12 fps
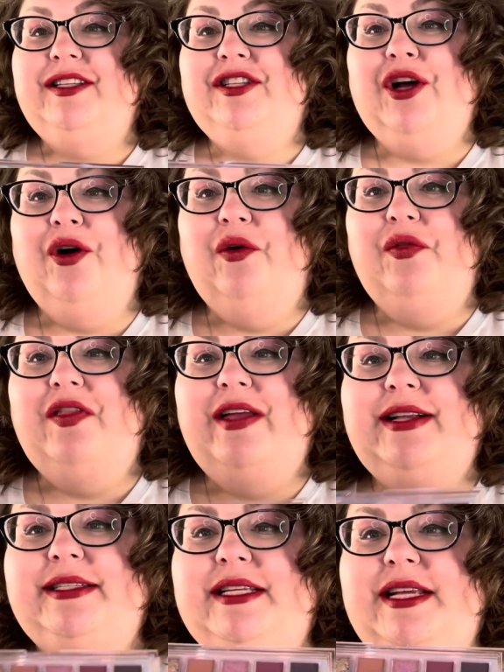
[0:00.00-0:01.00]
so
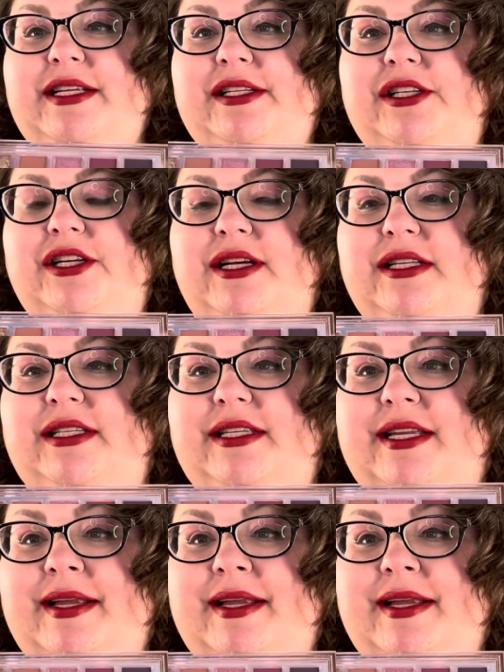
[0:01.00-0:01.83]
this is just